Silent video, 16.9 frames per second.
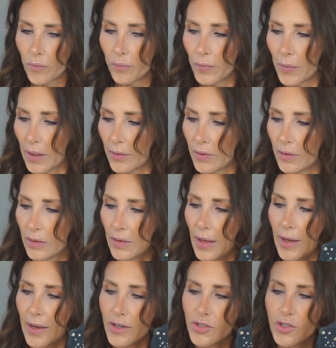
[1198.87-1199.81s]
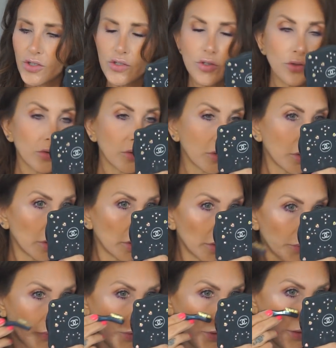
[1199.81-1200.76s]
My lashes are
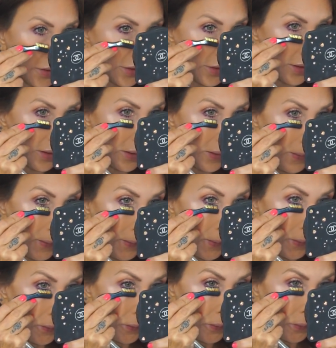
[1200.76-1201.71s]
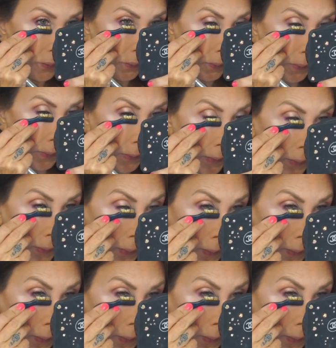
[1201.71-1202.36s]
clumpy today. I guess that's what I